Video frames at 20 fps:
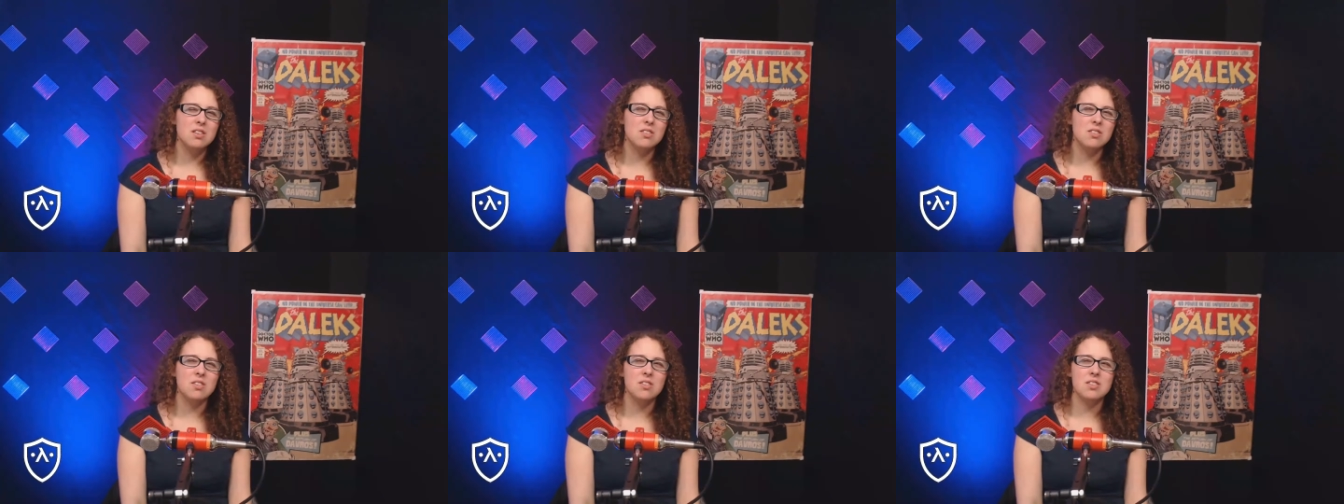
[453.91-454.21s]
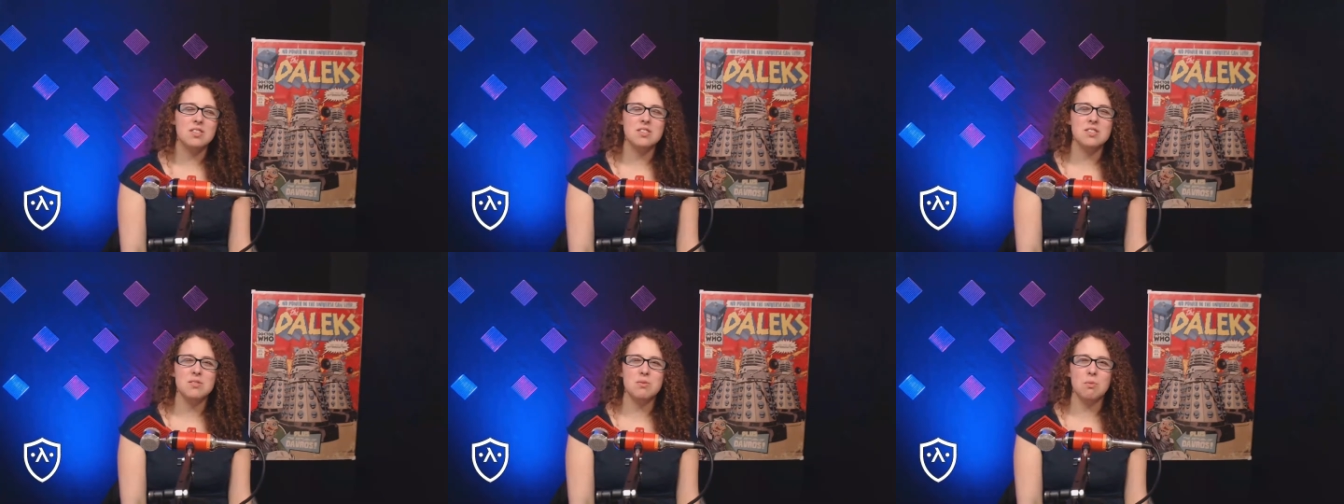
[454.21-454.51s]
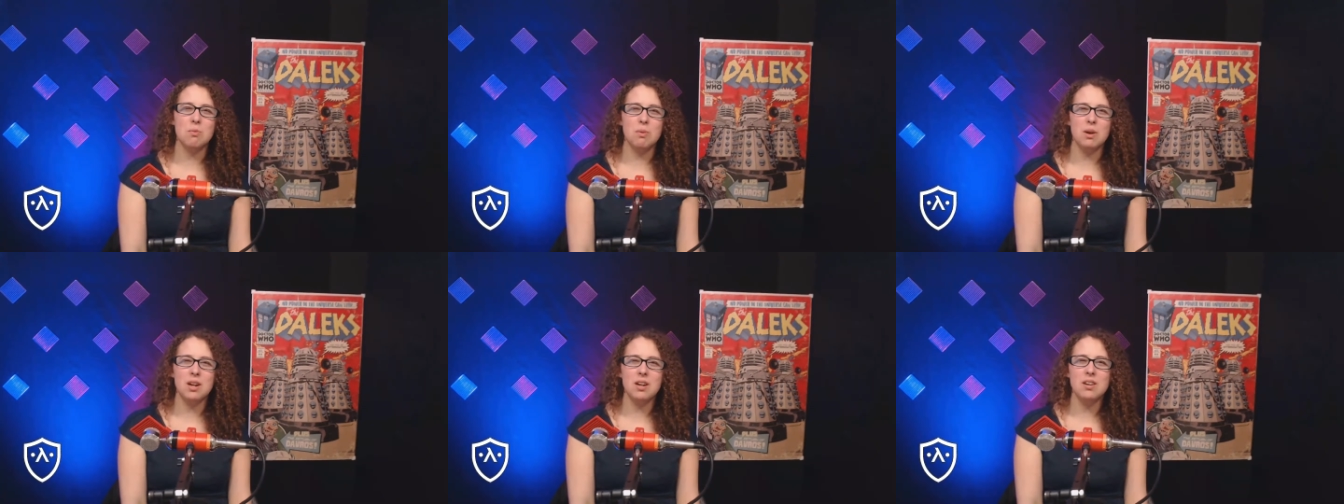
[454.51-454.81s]
So it's just
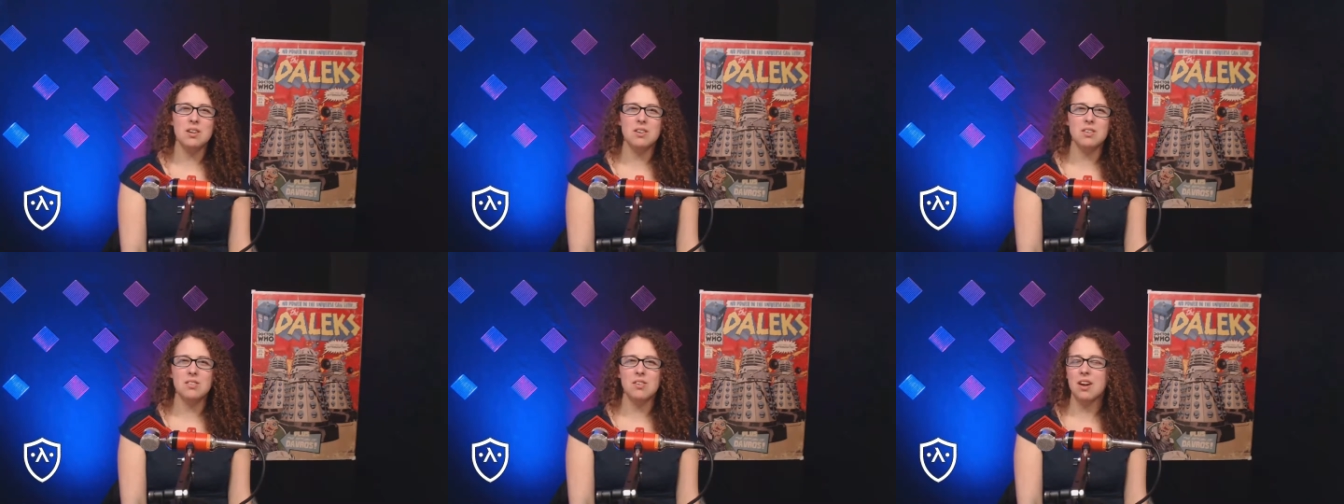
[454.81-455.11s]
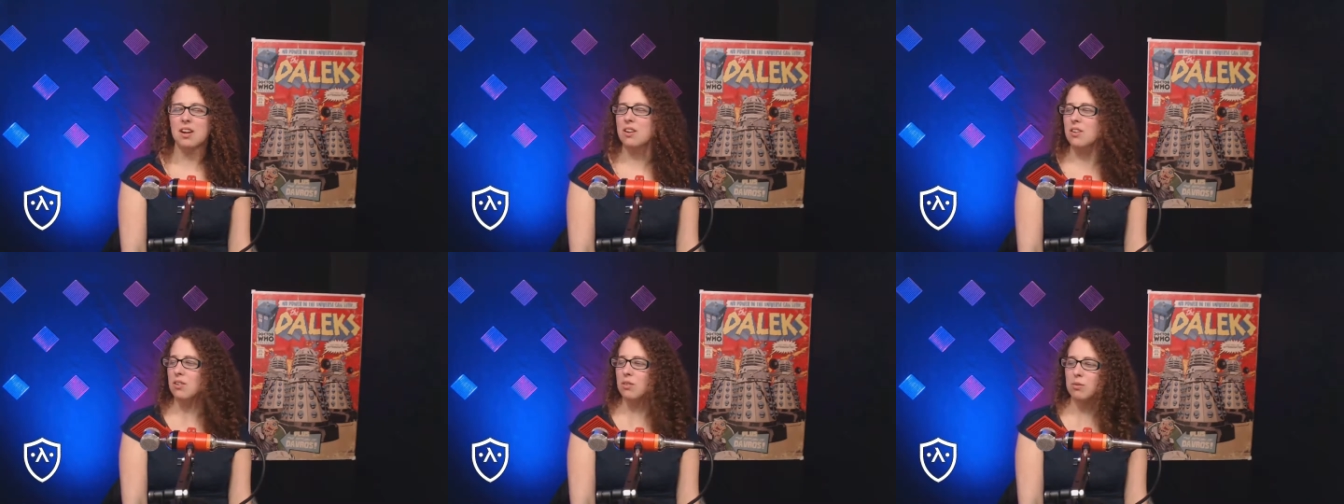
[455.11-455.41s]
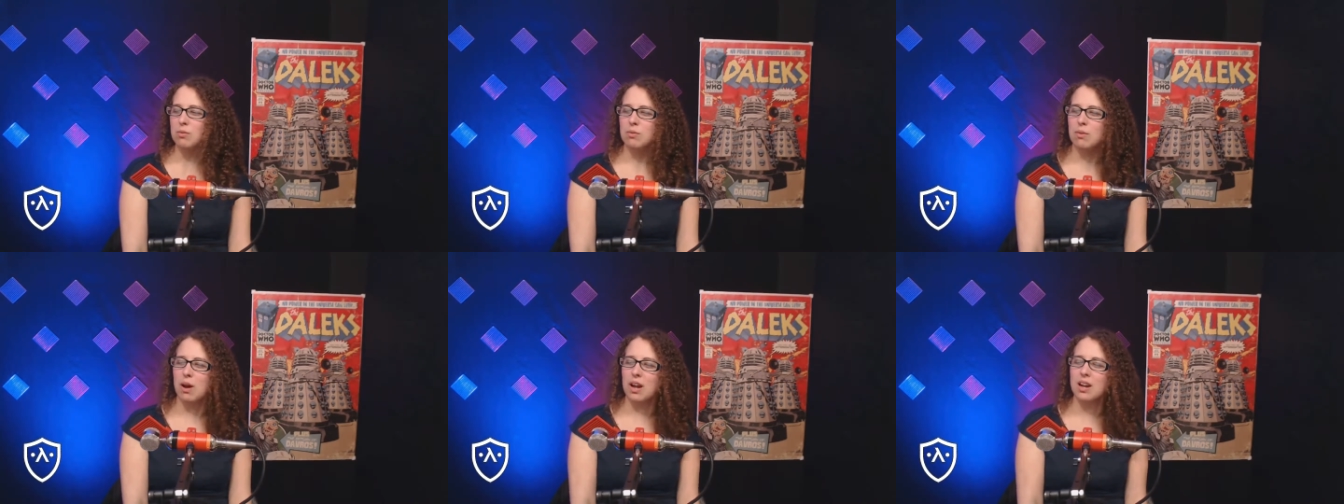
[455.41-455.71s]
weird. So
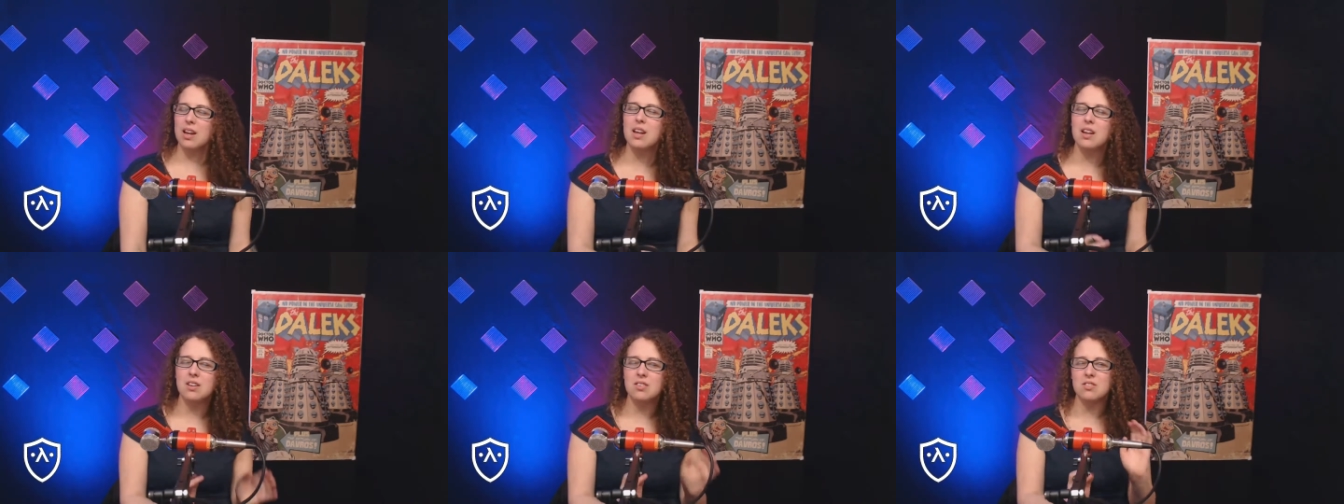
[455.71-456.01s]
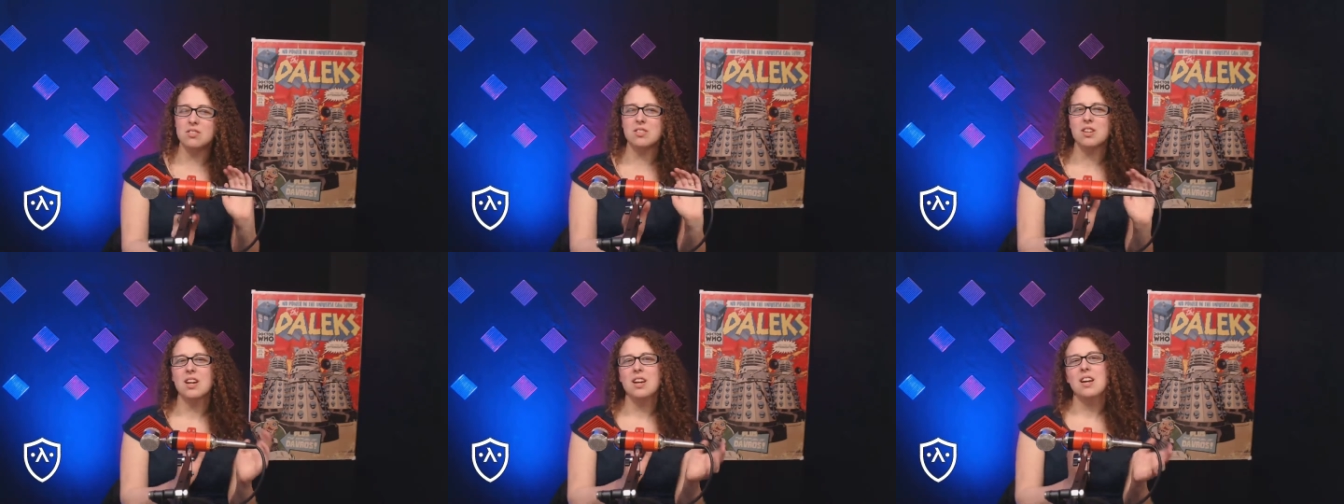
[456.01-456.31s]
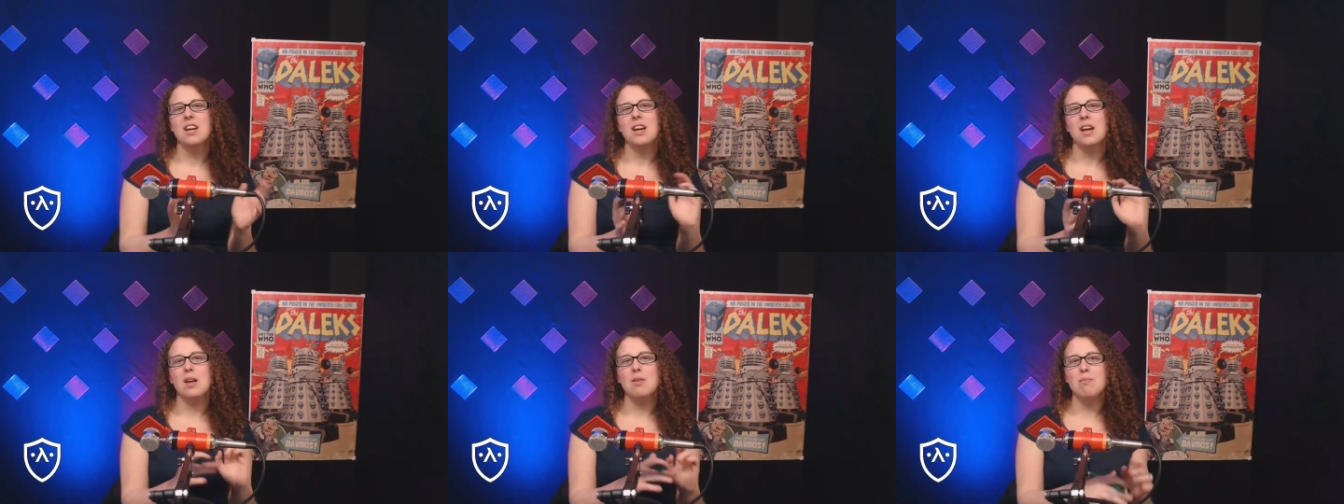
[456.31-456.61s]
I can't just,
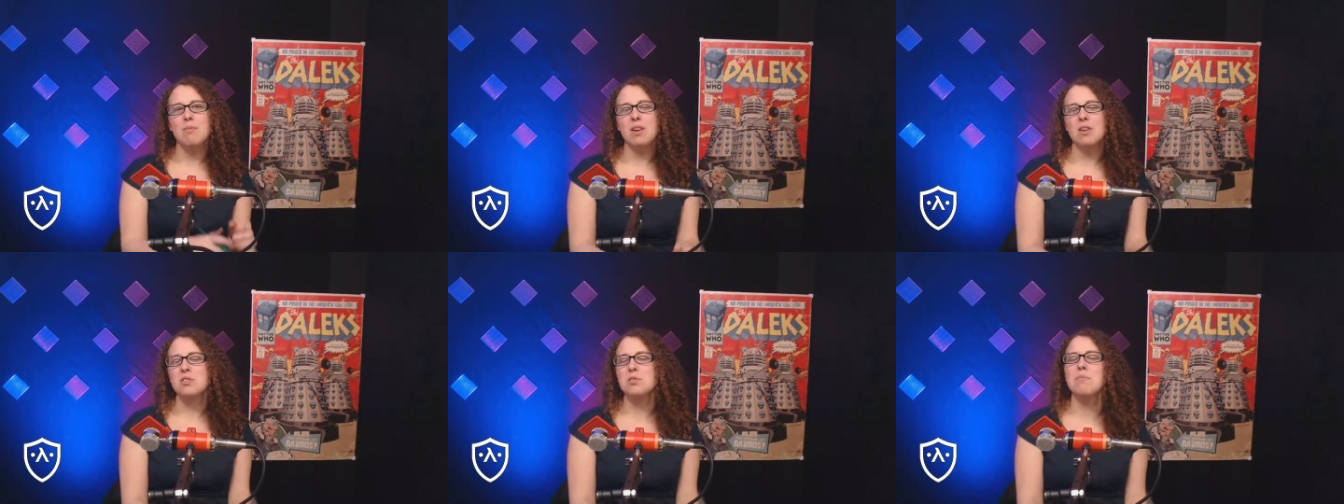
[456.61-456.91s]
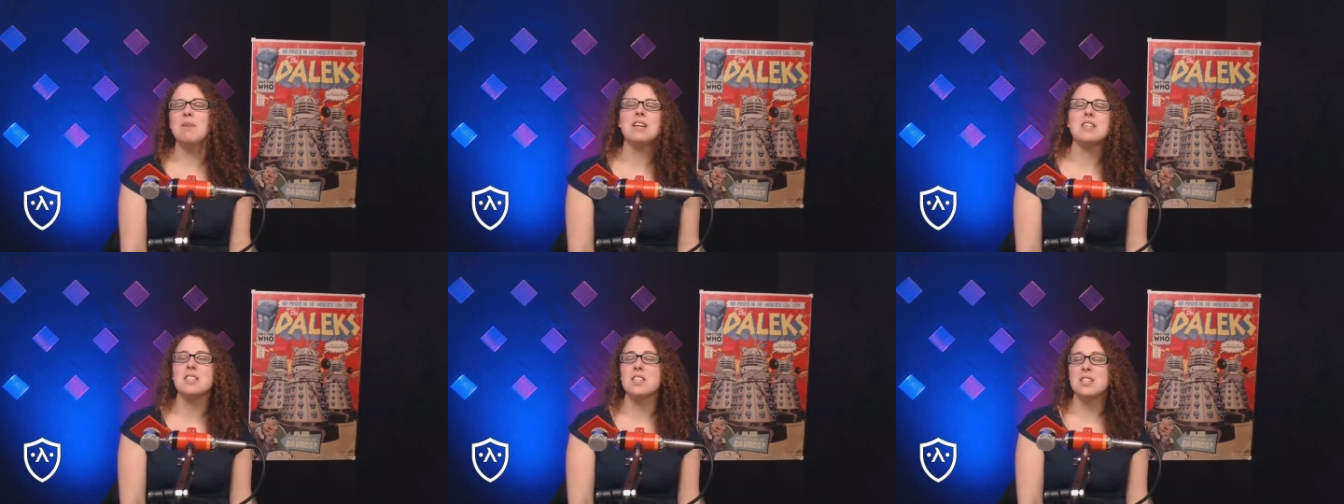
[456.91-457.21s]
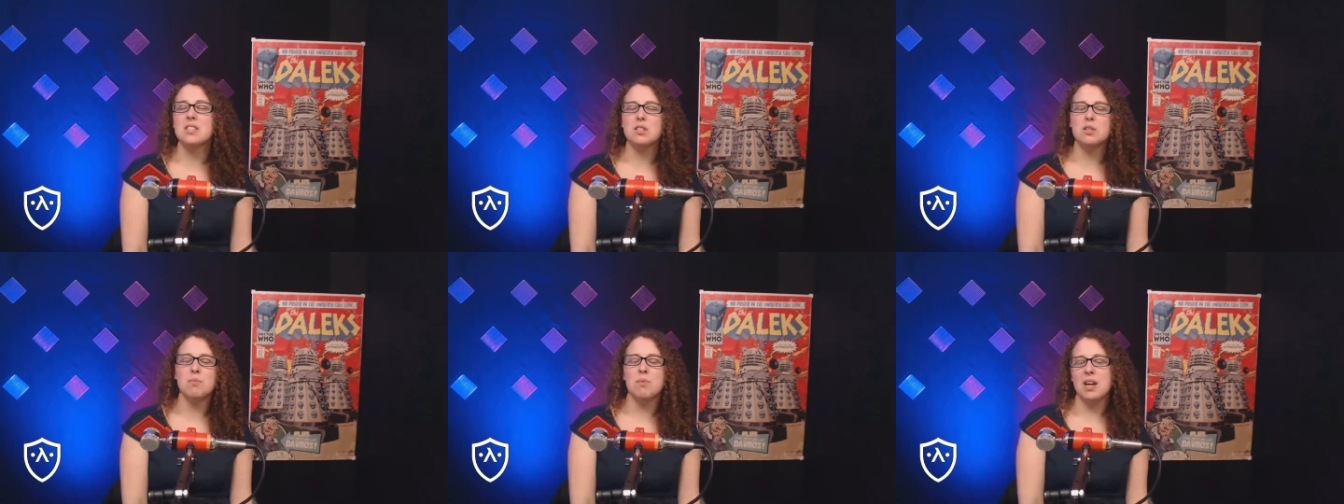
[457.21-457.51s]
it doesn't make
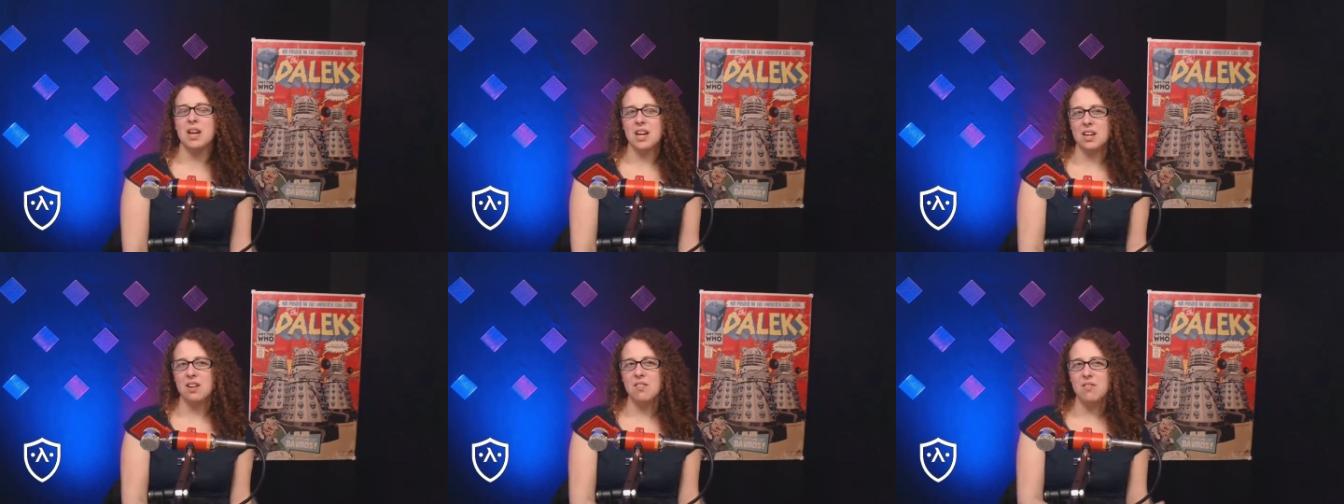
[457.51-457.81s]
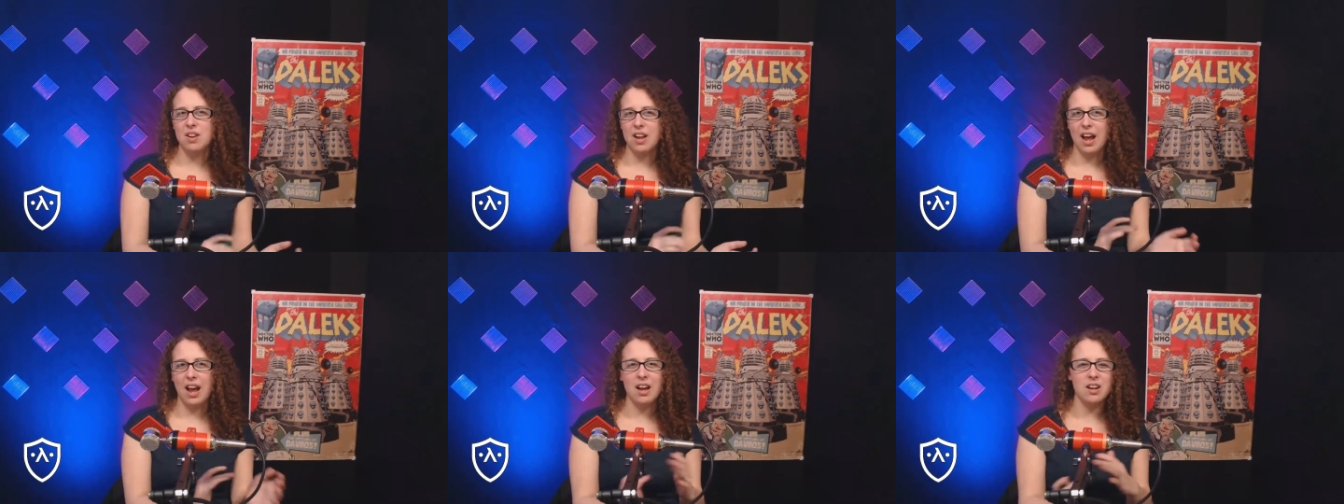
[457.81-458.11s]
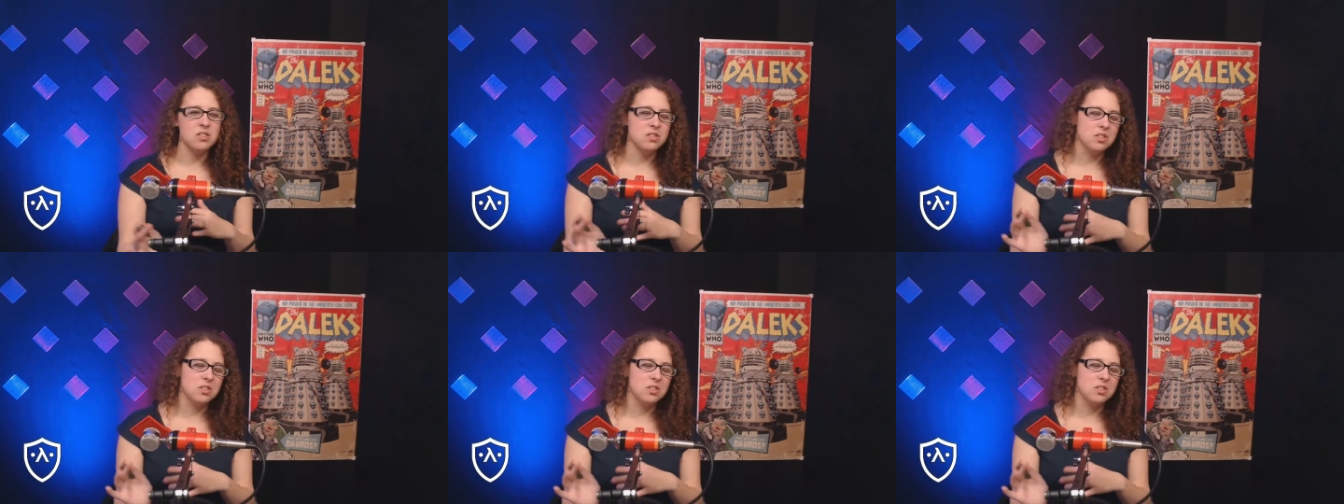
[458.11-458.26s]
sense to me even as a